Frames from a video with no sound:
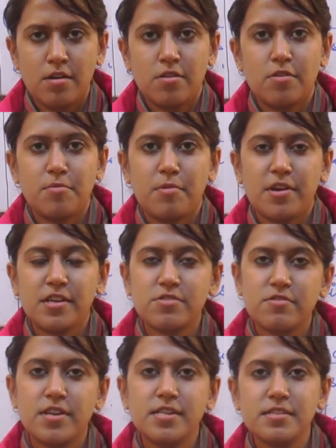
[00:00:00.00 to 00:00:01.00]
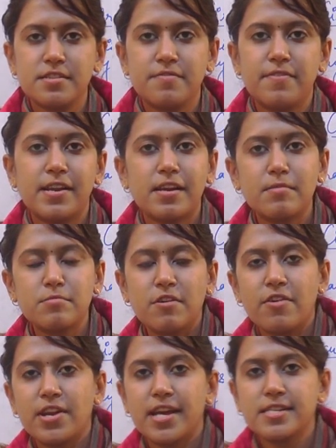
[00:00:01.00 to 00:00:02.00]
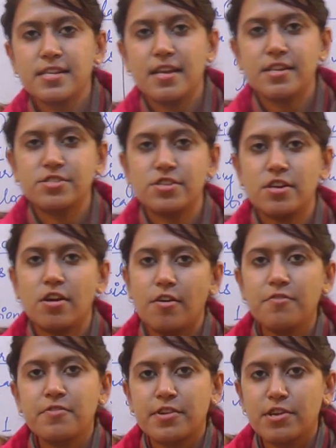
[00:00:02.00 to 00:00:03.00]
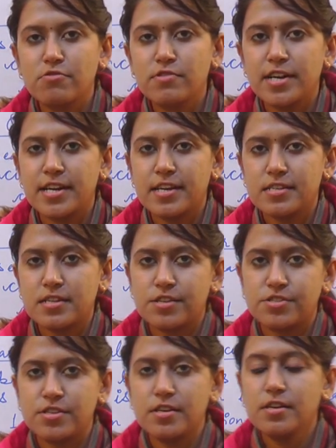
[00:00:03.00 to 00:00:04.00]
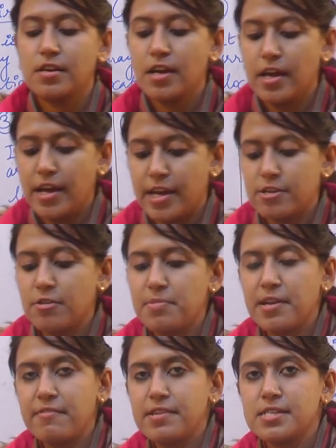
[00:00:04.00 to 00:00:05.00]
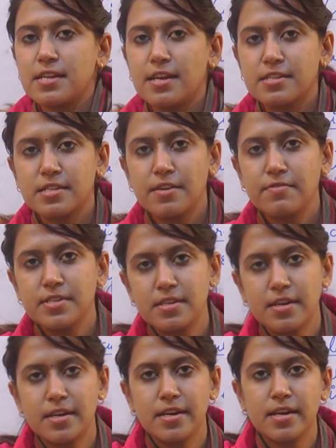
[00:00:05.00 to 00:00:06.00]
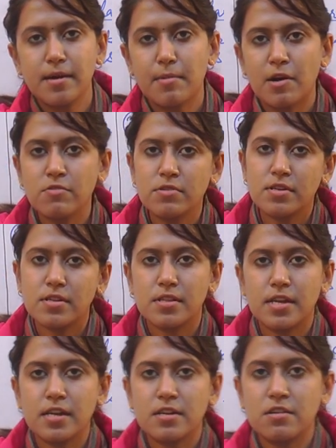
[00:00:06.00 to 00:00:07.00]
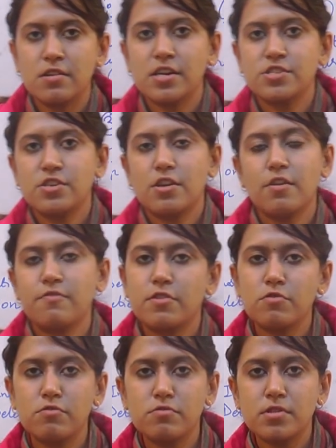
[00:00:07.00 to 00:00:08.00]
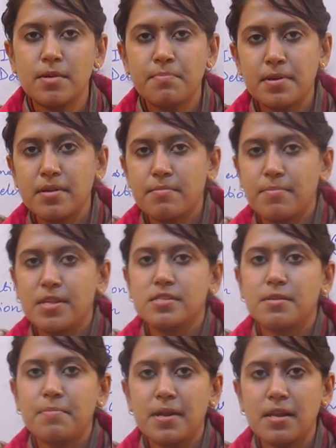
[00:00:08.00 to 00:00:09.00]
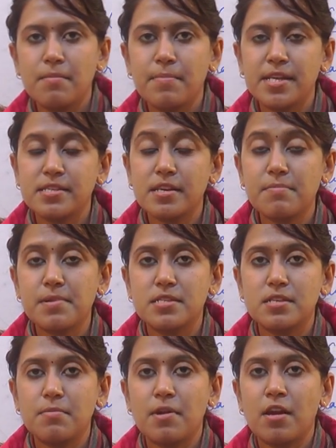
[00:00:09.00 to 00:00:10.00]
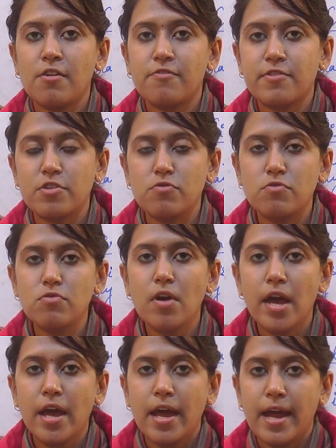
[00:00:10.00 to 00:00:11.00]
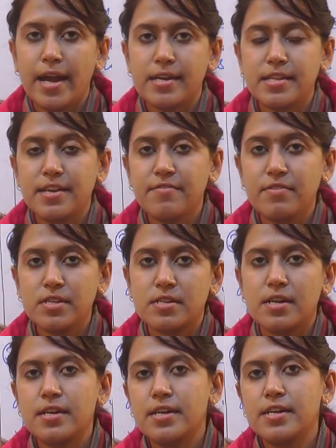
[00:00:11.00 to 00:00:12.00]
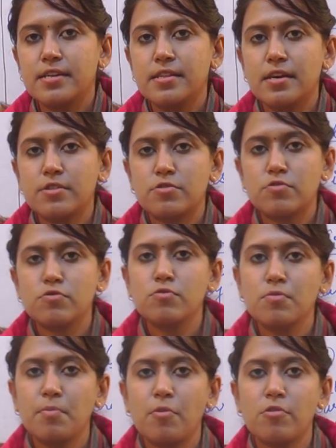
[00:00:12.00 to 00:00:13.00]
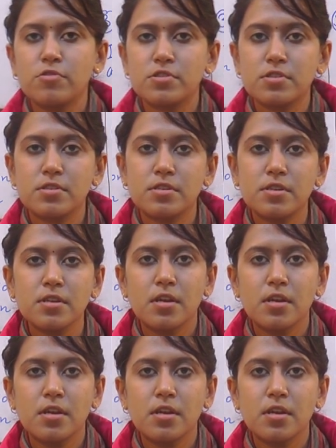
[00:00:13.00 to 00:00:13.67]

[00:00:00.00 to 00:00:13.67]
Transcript: Good morning students, welcome to our next lecture of Q data structure. In our previous lecture we studied about the introduction of Q, the basic principle of Q, and then we studied the two most